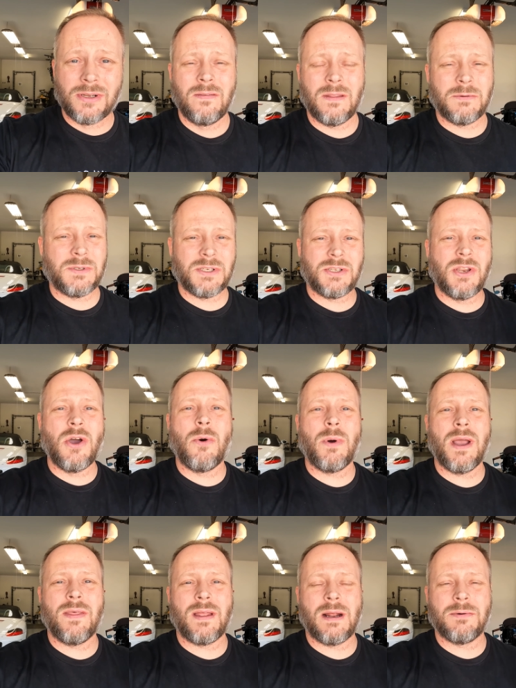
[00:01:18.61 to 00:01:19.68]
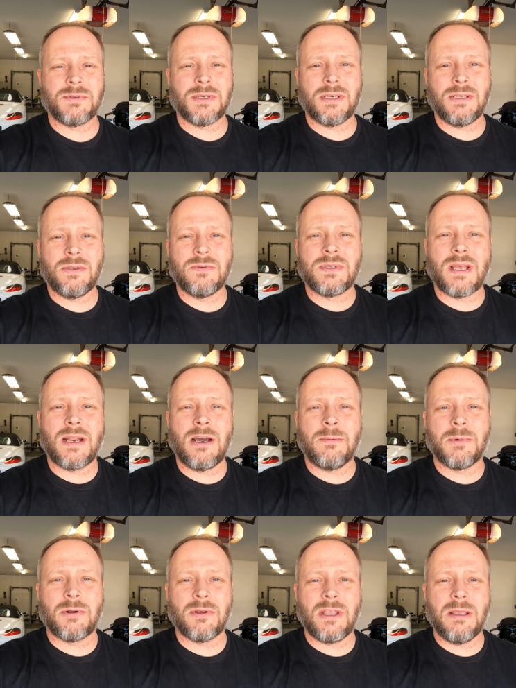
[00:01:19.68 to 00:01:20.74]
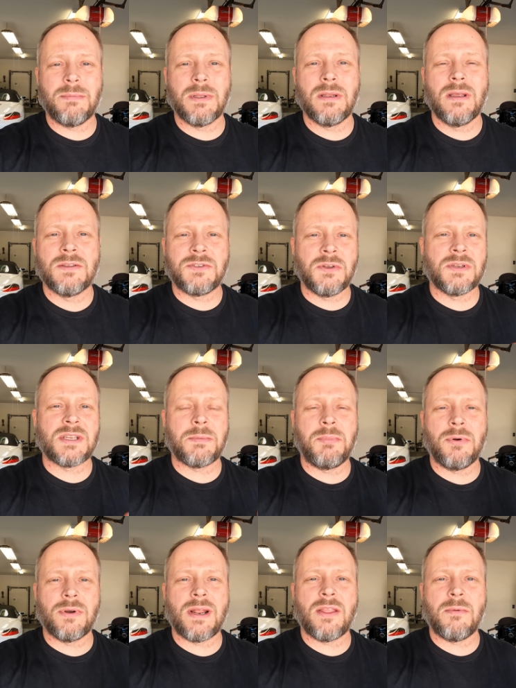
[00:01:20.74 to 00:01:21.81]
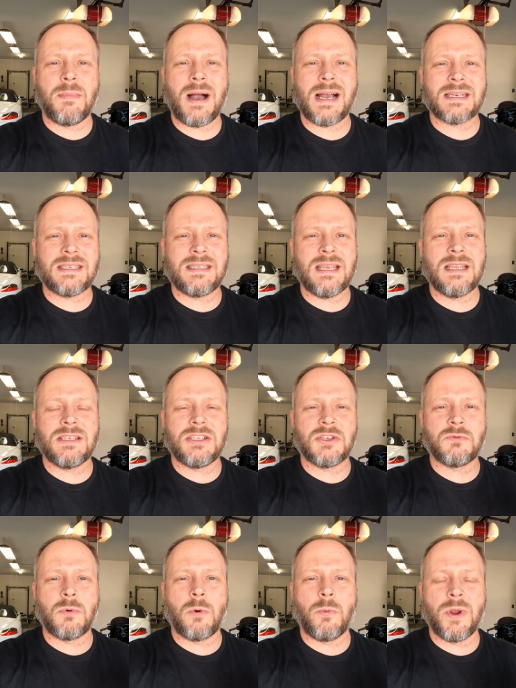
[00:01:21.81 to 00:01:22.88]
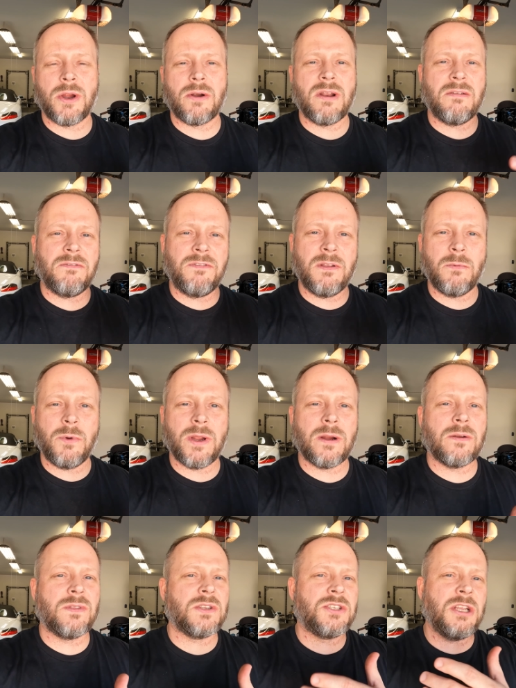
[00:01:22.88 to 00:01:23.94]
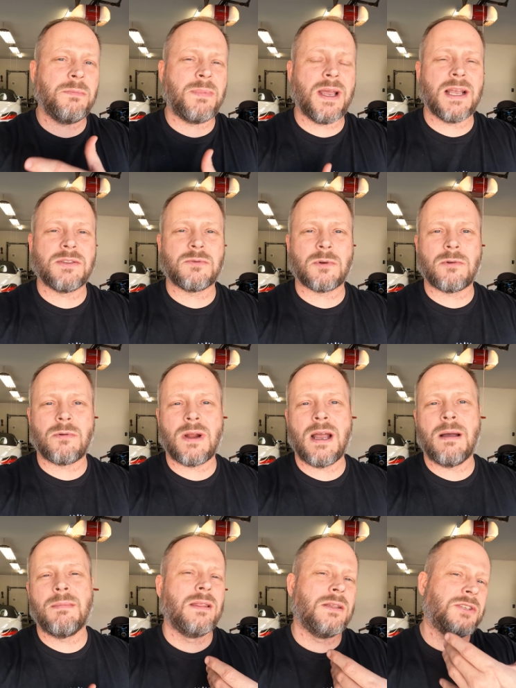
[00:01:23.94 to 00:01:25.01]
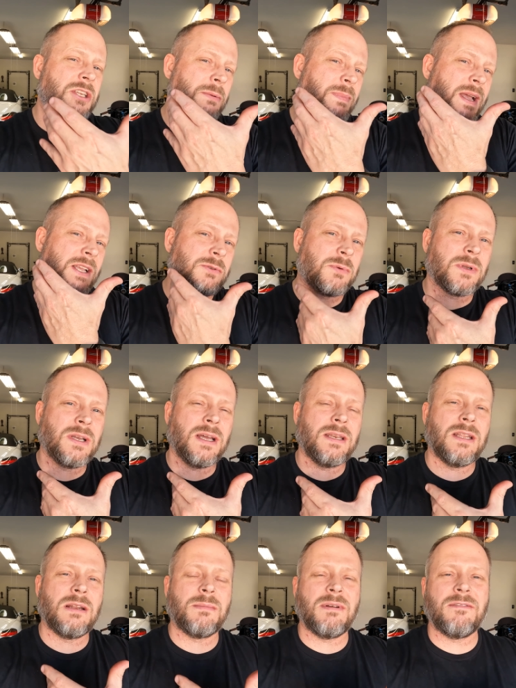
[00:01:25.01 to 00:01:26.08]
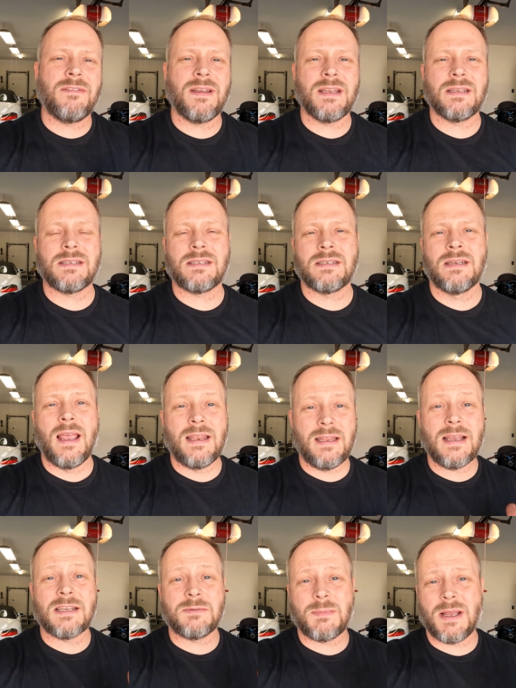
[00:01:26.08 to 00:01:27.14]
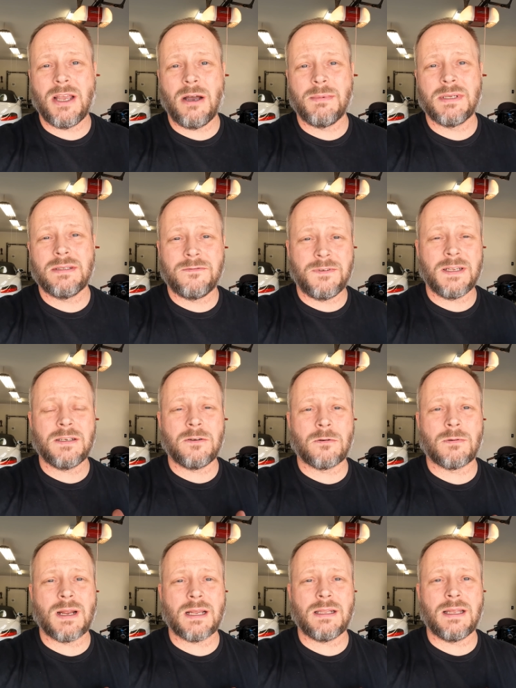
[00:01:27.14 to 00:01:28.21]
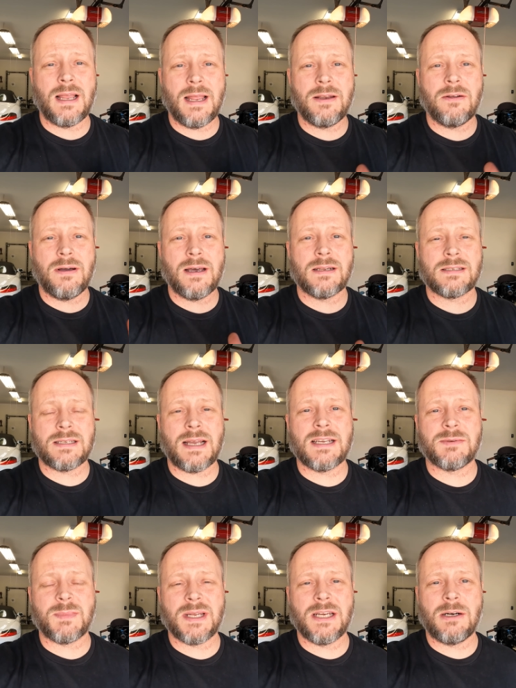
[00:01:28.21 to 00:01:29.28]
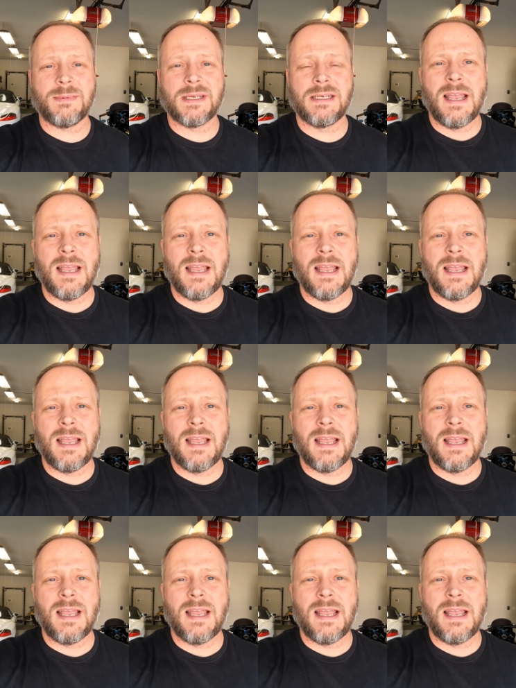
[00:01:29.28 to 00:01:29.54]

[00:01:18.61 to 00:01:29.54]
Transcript: There was just no way that I was gonna use that helmet or keep it. As soon as I pulled out of the box, things just were weird. It fit weird. The cheek pads were crap. The cheek bags were cutting into my face. And yes, my helmet fit correctly. I know how to size my helmet.